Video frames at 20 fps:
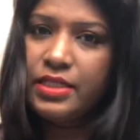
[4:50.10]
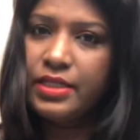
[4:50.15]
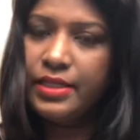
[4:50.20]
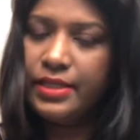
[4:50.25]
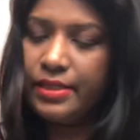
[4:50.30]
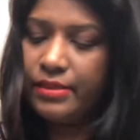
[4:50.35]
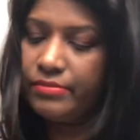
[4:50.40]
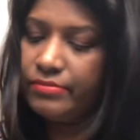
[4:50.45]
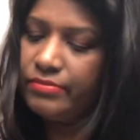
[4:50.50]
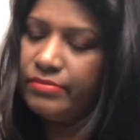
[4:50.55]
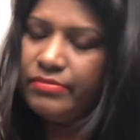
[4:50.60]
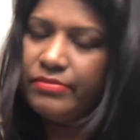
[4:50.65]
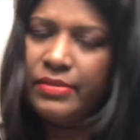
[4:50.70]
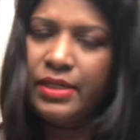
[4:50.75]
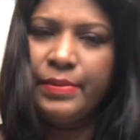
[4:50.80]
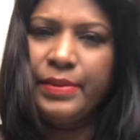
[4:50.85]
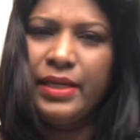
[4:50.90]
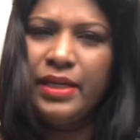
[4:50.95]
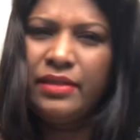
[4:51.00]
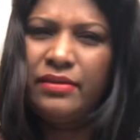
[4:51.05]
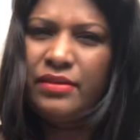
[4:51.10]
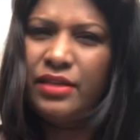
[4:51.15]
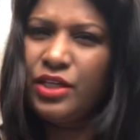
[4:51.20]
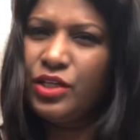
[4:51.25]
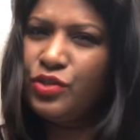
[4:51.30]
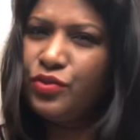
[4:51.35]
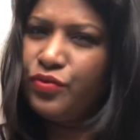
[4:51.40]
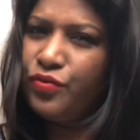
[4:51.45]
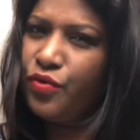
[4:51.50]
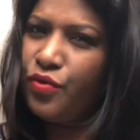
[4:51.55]
maybe 3 to 4
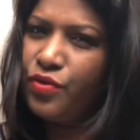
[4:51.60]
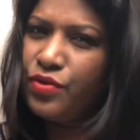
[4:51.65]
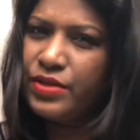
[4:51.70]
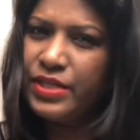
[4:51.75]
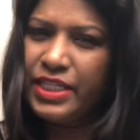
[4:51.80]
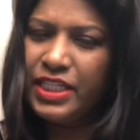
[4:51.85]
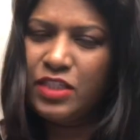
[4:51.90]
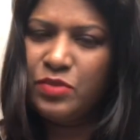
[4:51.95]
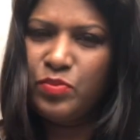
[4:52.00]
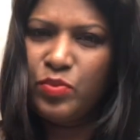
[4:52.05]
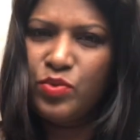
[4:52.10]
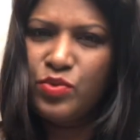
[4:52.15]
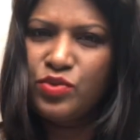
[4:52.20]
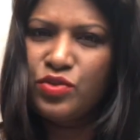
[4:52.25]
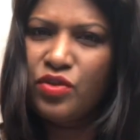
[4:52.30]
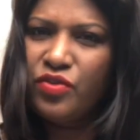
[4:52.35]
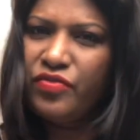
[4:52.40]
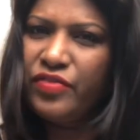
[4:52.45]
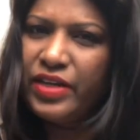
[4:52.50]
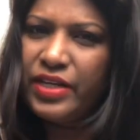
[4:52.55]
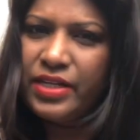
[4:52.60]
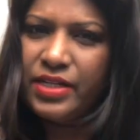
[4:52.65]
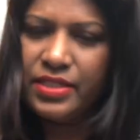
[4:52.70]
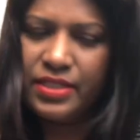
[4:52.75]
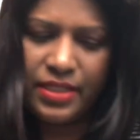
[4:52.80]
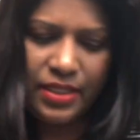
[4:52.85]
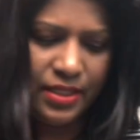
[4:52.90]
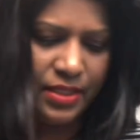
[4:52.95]
teaspoons of fennel seeds,